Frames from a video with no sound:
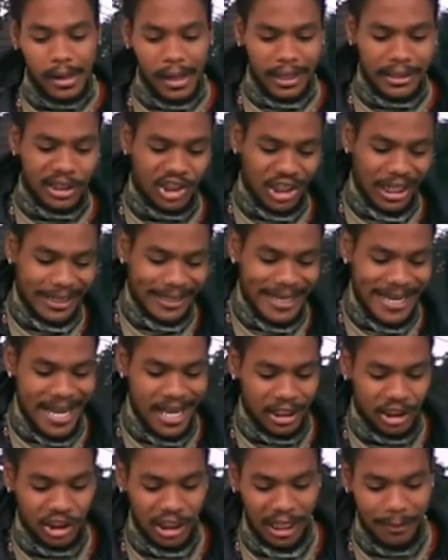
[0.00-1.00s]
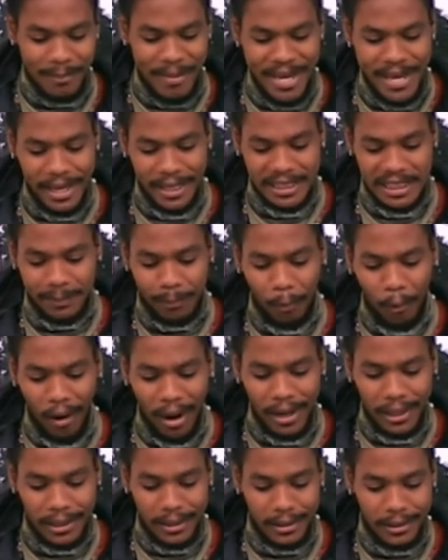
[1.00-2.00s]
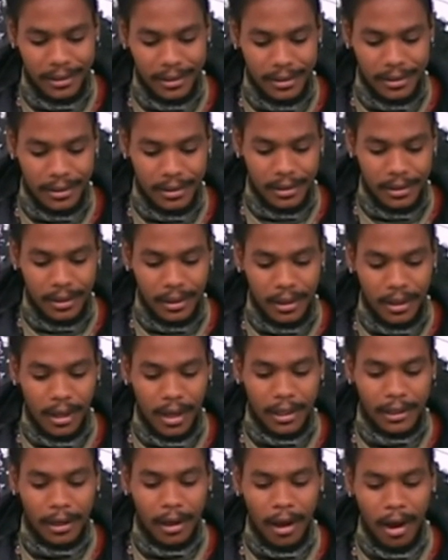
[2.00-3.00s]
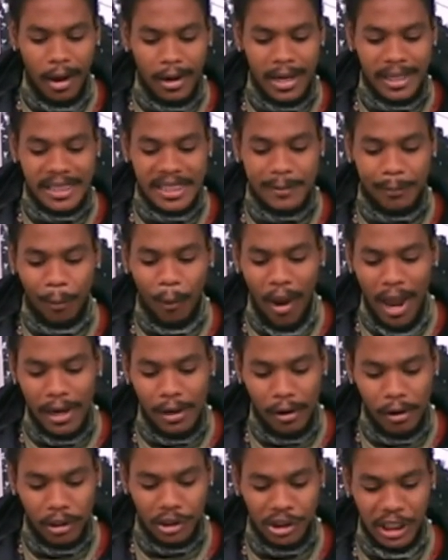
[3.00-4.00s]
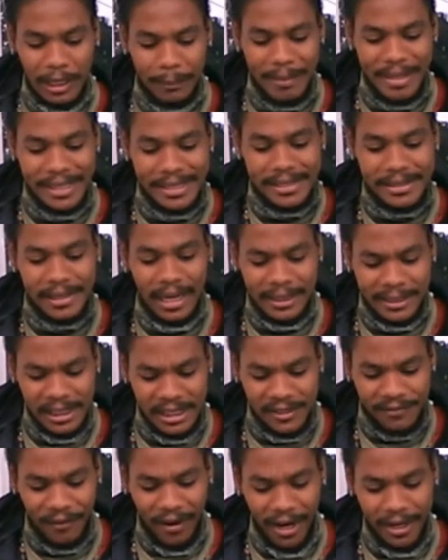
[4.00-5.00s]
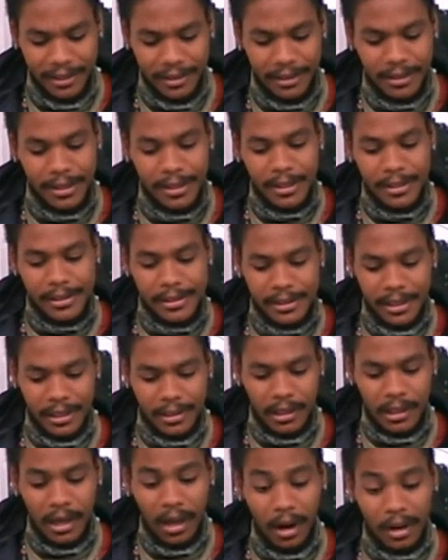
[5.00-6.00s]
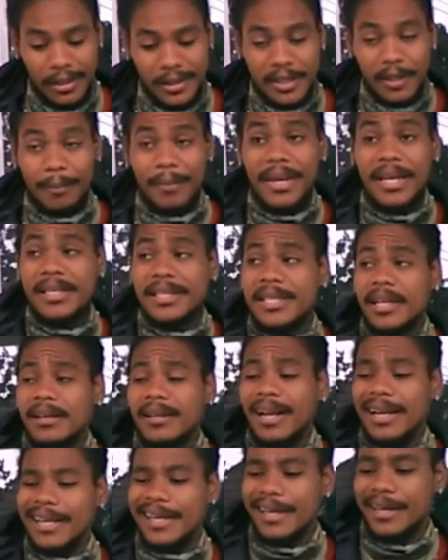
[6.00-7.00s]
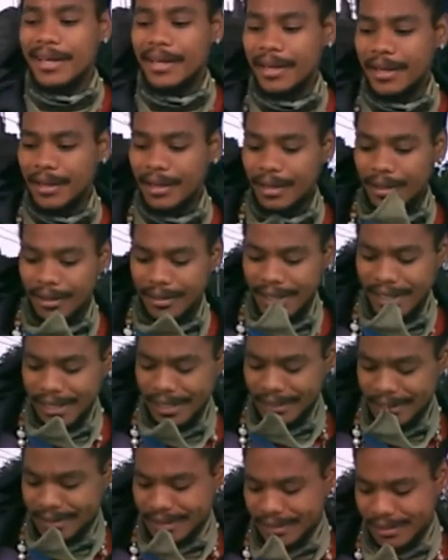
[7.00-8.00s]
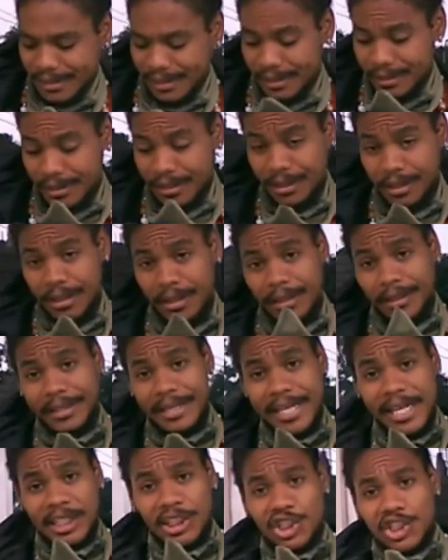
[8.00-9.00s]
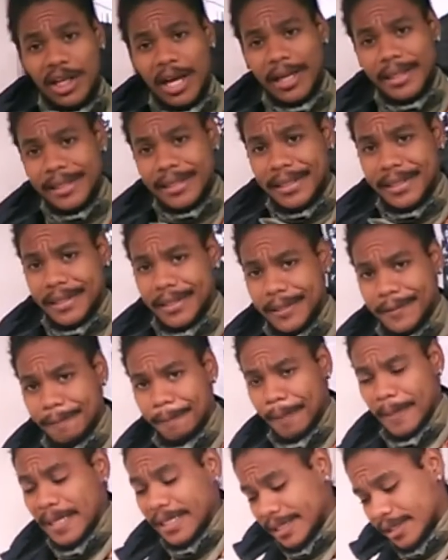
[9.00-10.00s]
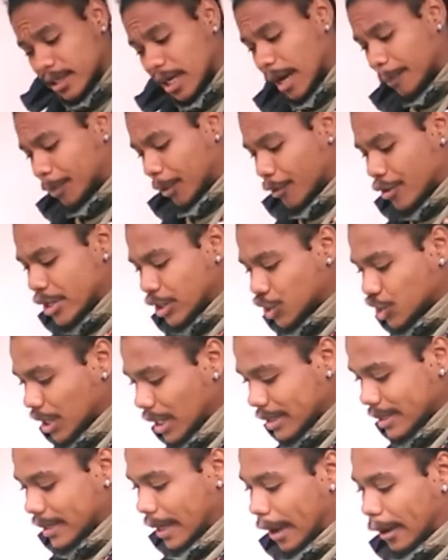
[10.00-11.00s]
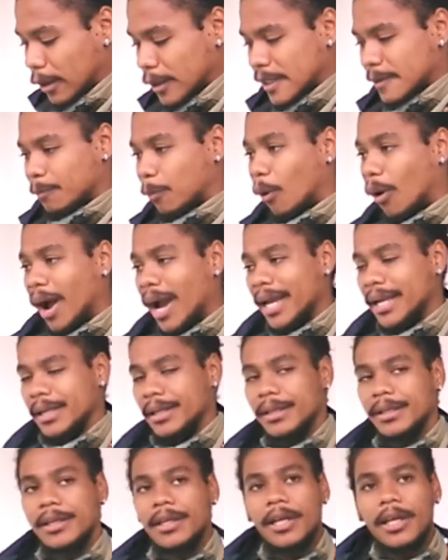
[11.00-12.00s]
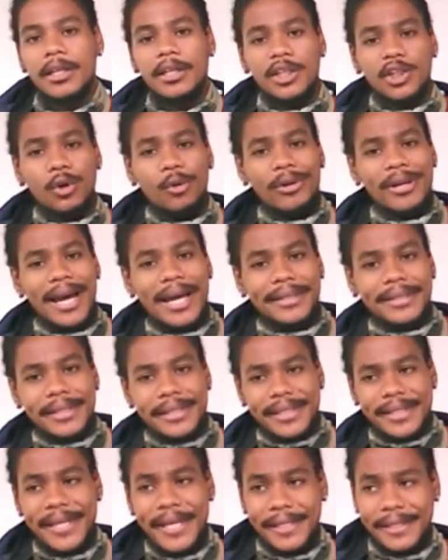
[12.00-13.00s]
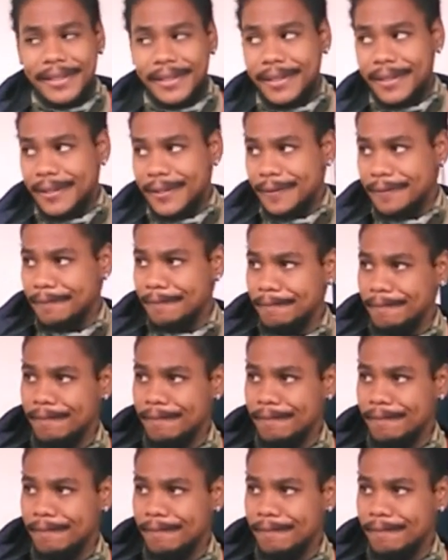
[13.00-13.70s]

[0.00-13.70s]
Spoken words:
And Chaldea shall be a spoil, and all that spoil her shall be satisfied, said the Lord. So basically, these nations, these corporations are going to spoil the United States.